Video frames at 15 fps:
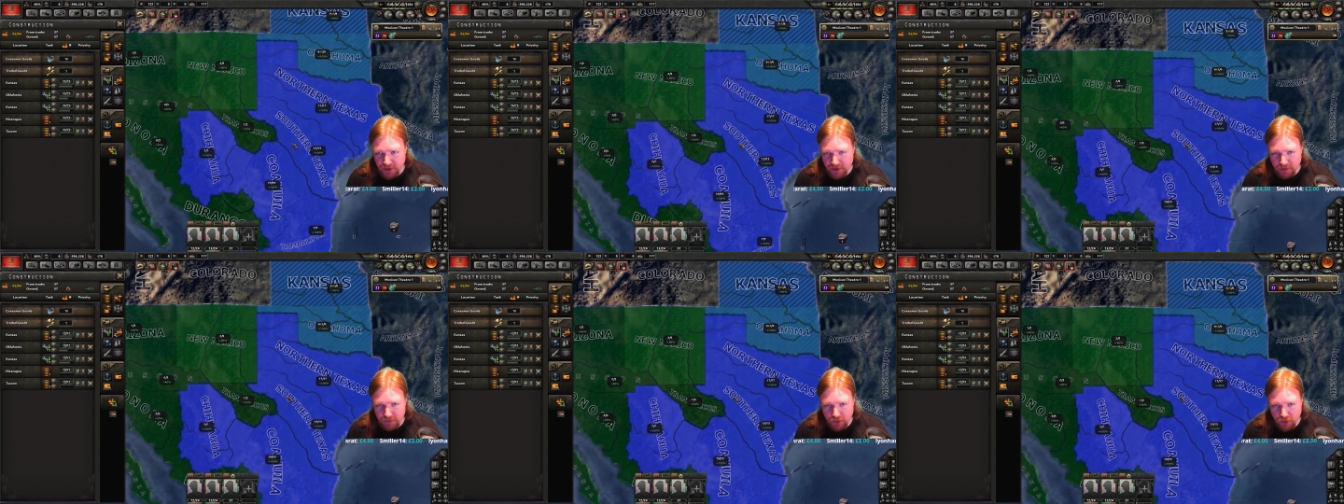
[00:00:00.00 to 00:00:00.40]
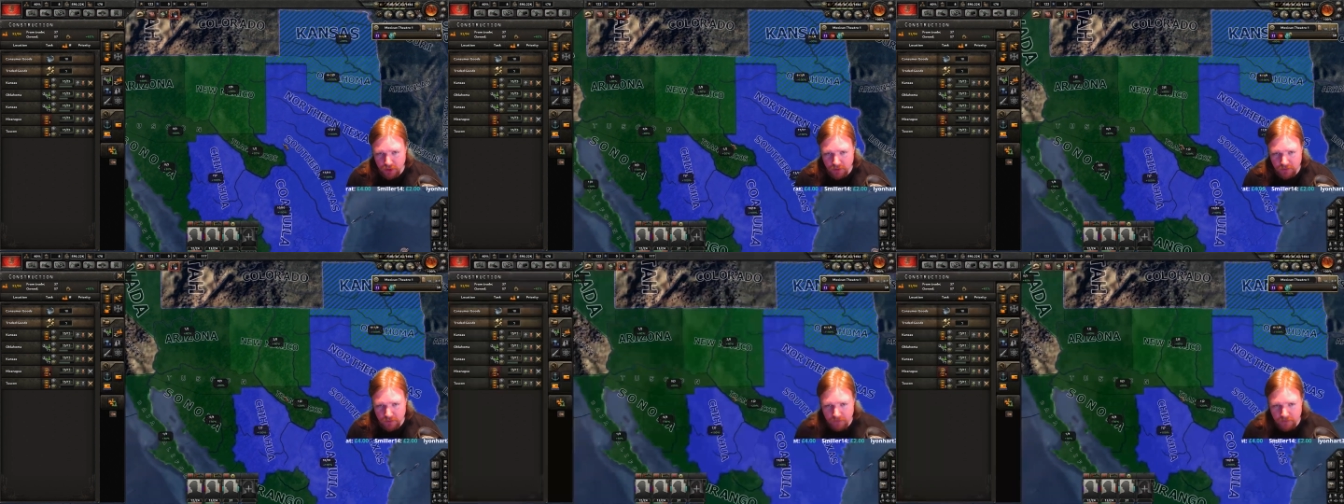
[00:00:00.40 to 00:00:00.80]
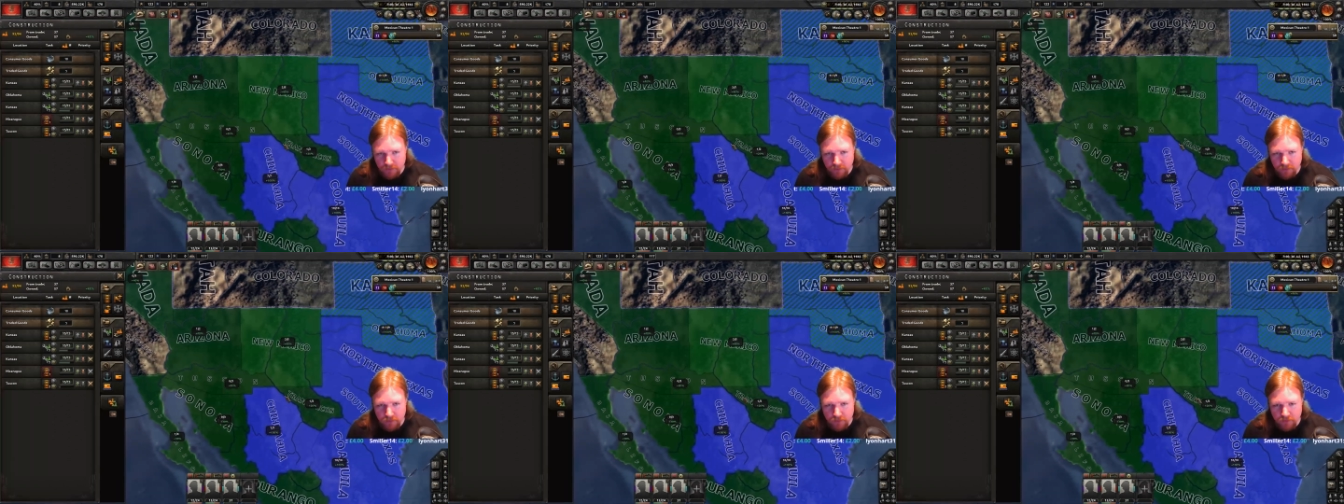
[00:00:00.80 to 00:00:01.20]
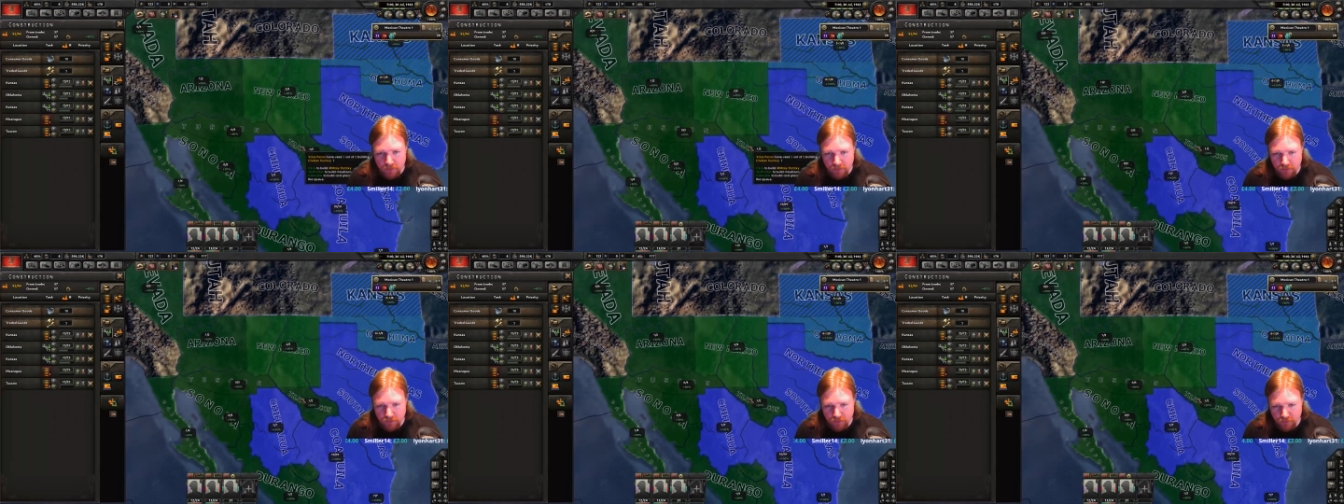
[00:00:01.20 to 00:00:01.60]
some more
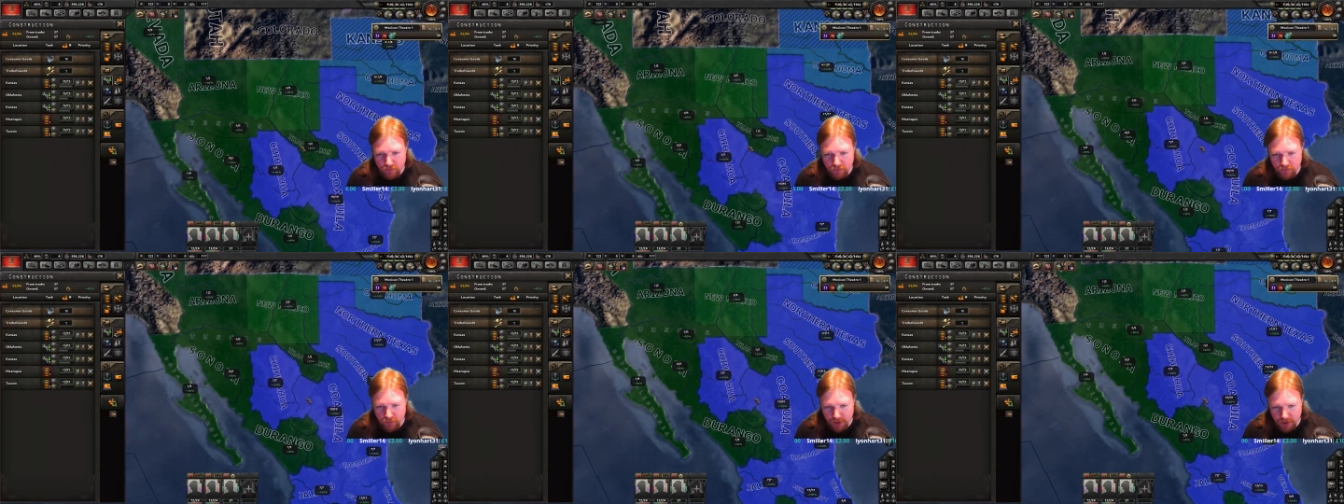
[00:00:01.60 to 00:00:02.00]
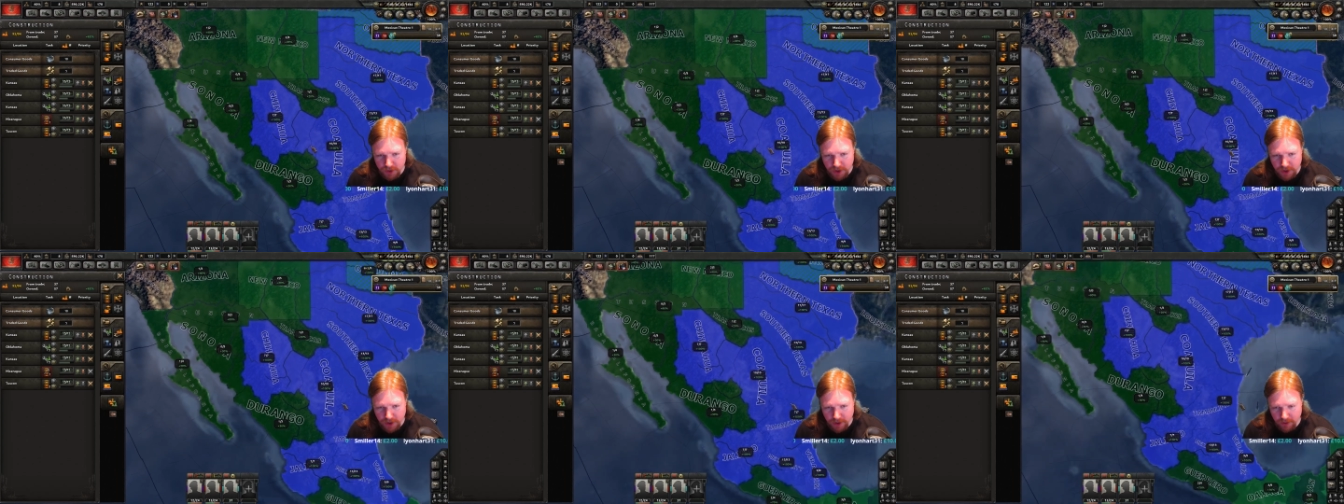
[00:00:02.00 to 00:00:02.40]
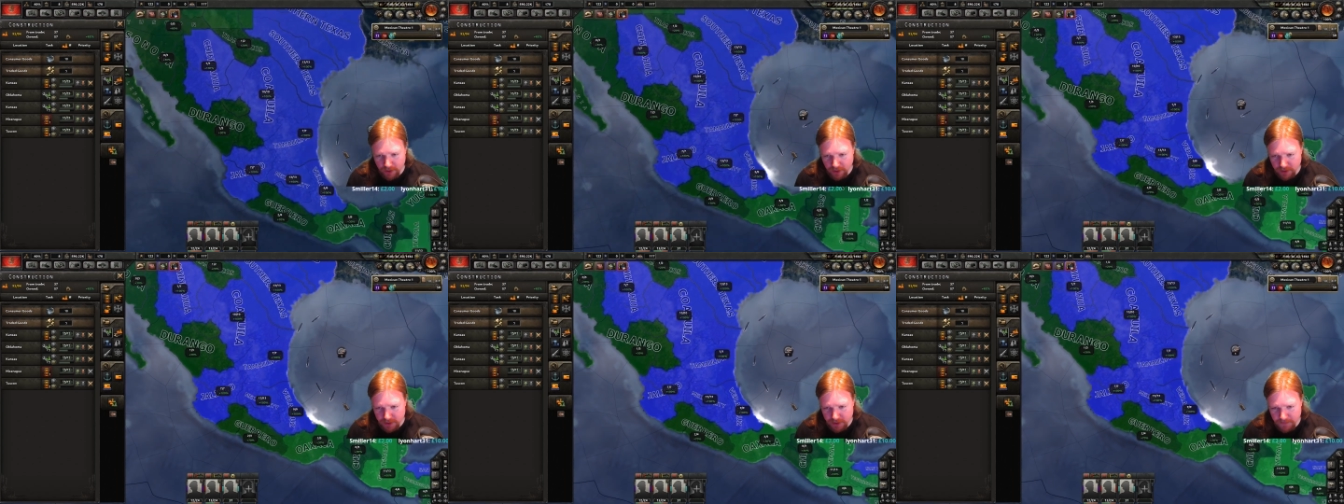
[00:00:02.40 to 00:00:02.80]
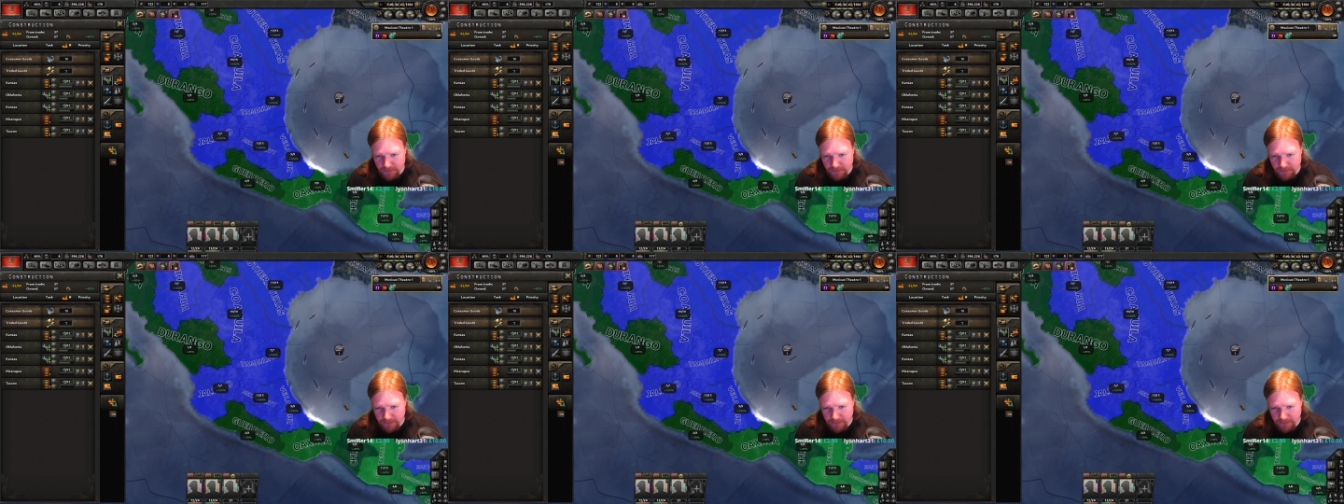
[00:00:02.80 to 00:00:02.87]
production areas.